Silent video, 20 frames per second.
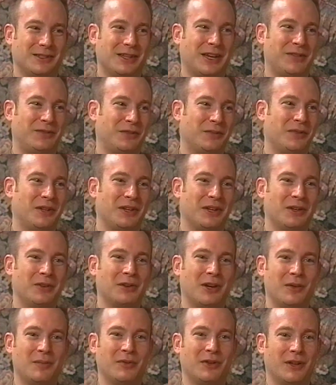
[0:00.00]
aside from being a
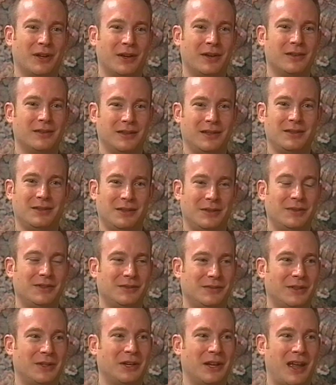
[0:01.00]
great player, he, he
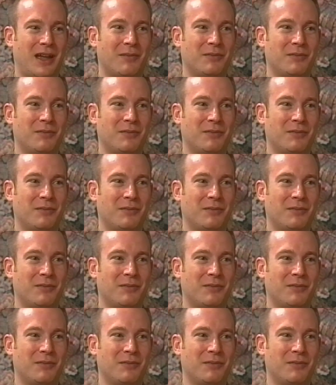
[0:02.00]
was very